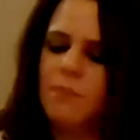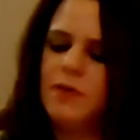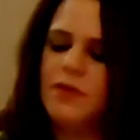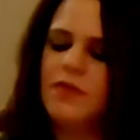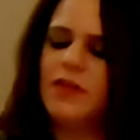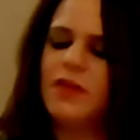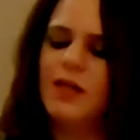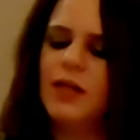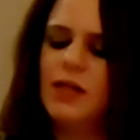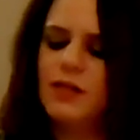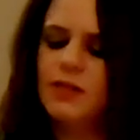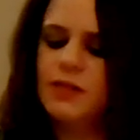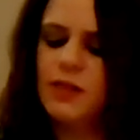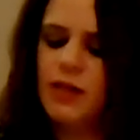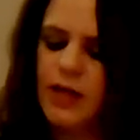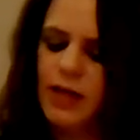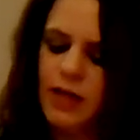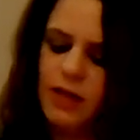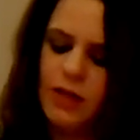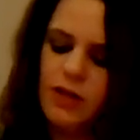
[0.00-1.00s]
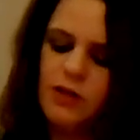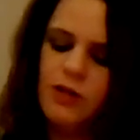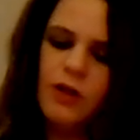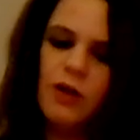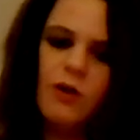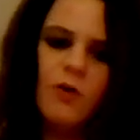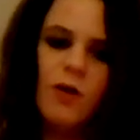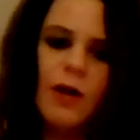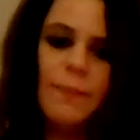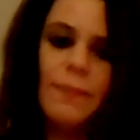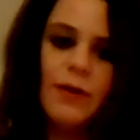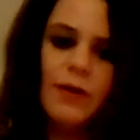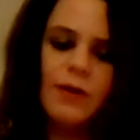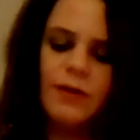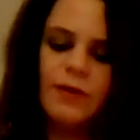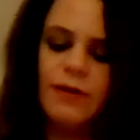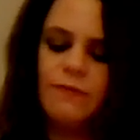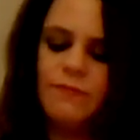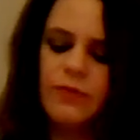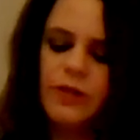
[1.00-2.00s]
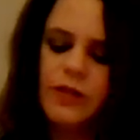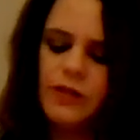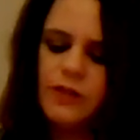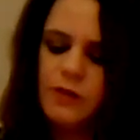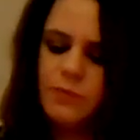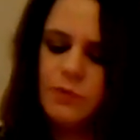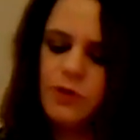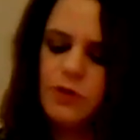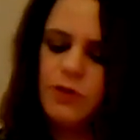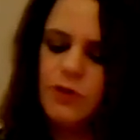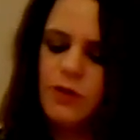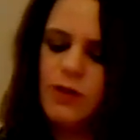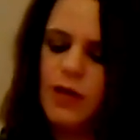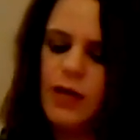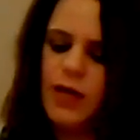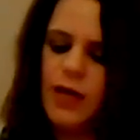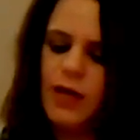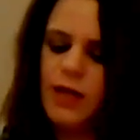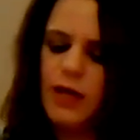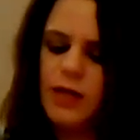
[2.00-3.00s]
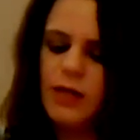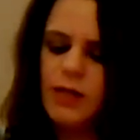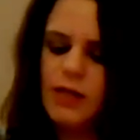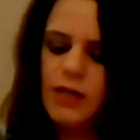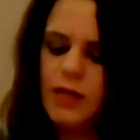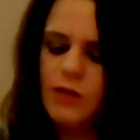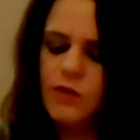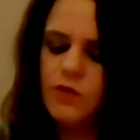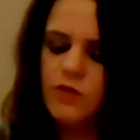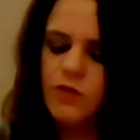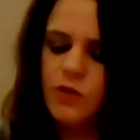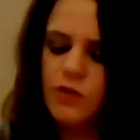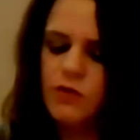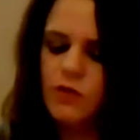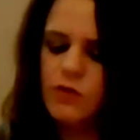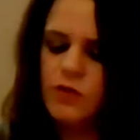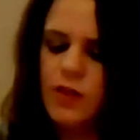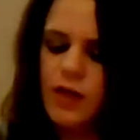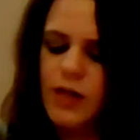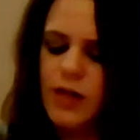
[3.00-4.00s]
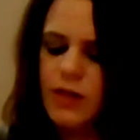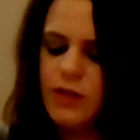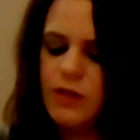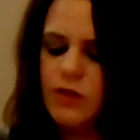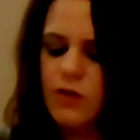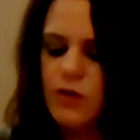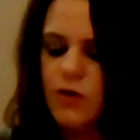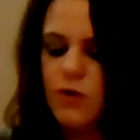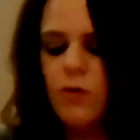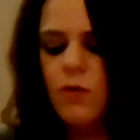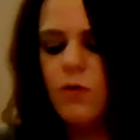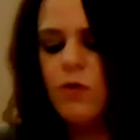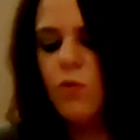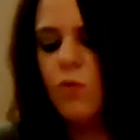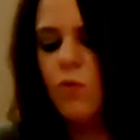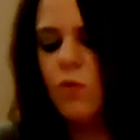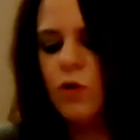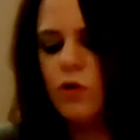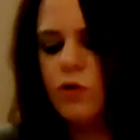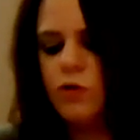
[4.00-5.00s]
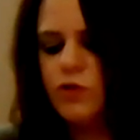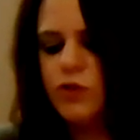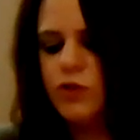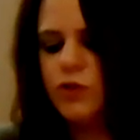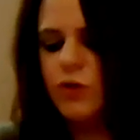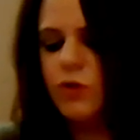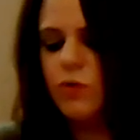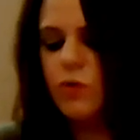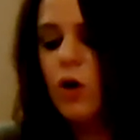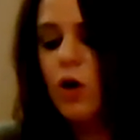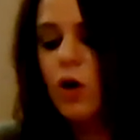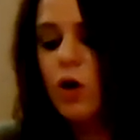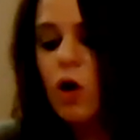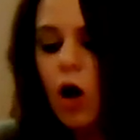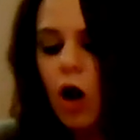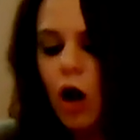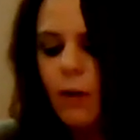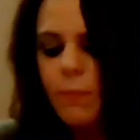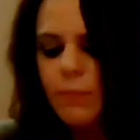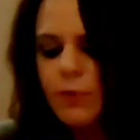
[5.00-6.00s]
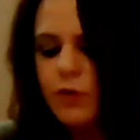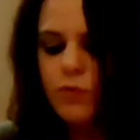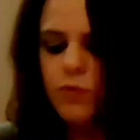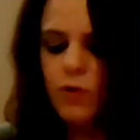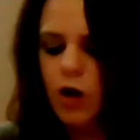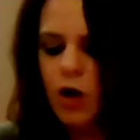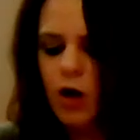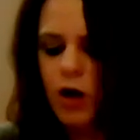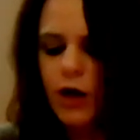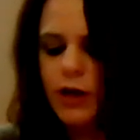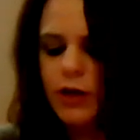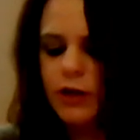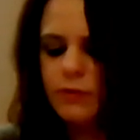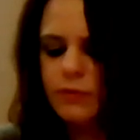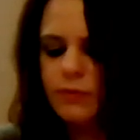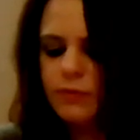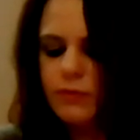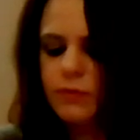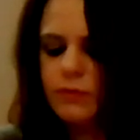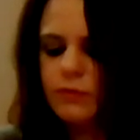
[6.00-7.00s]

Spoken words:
but then it's like, I put it on Facebook and it starts saying, of course, copyright.